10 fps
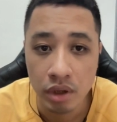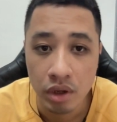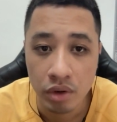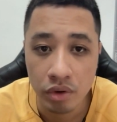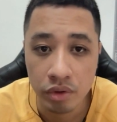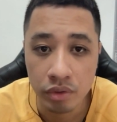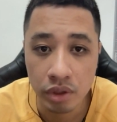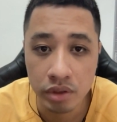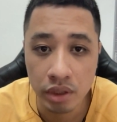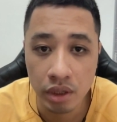
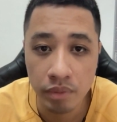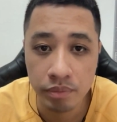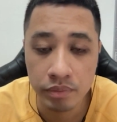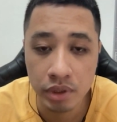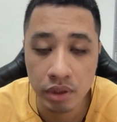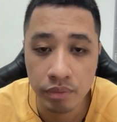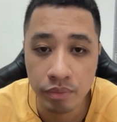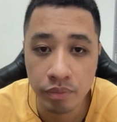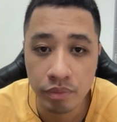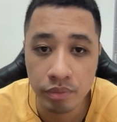construction of the
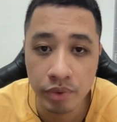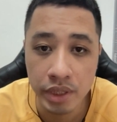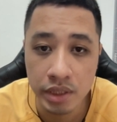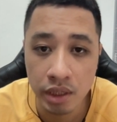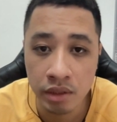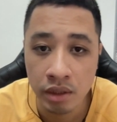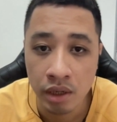prison,